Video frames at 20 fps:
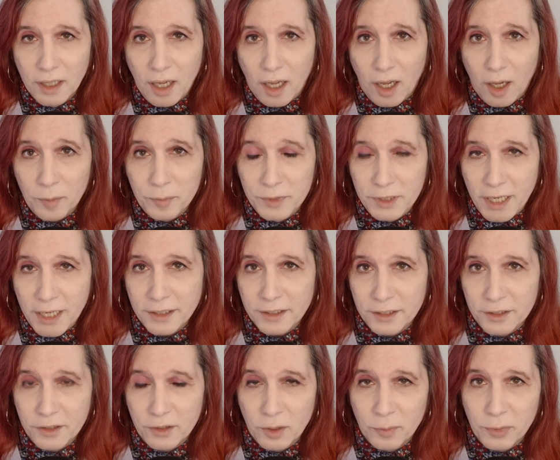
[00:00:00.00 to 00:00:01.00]

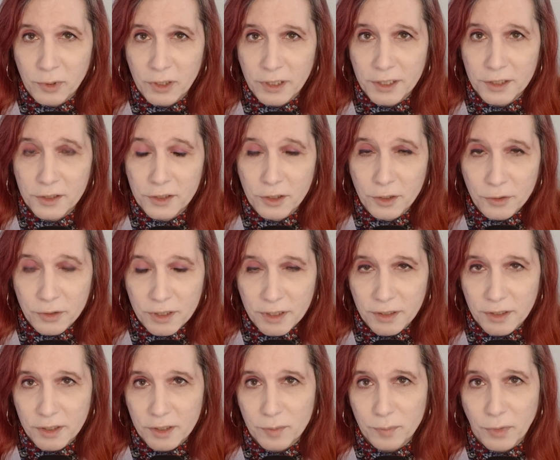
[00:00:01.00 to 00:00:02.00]
objected to the police using
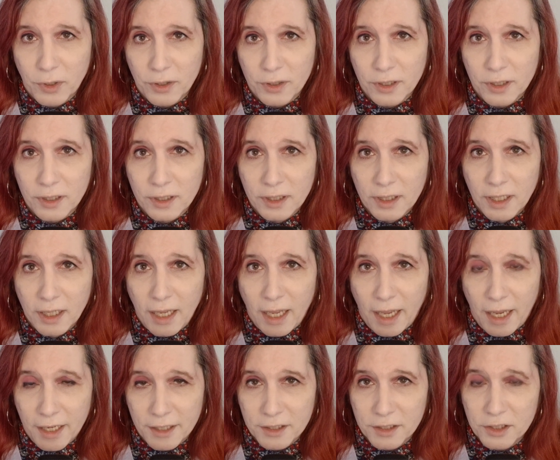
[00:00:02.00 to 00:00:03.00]
this murder
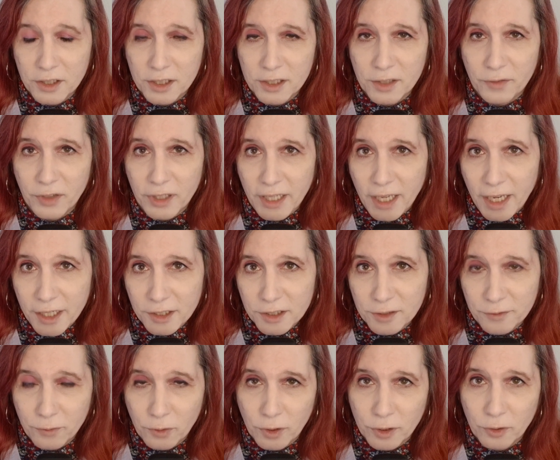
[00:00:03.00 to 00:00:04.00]
as a justification
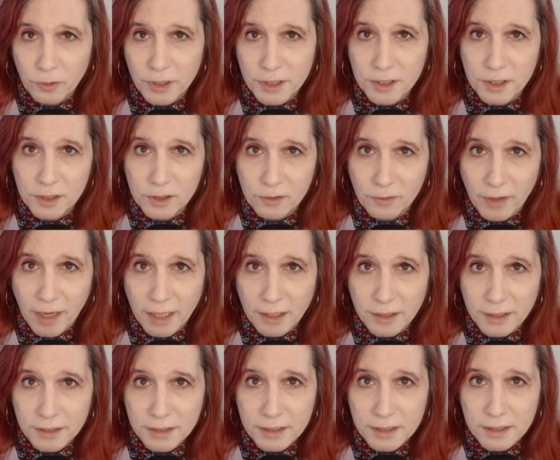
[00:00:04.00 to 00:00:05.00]
for increasing
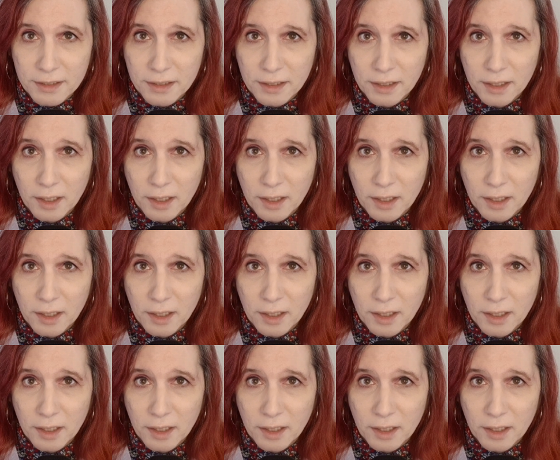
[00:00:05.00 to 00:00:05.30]
surveillance.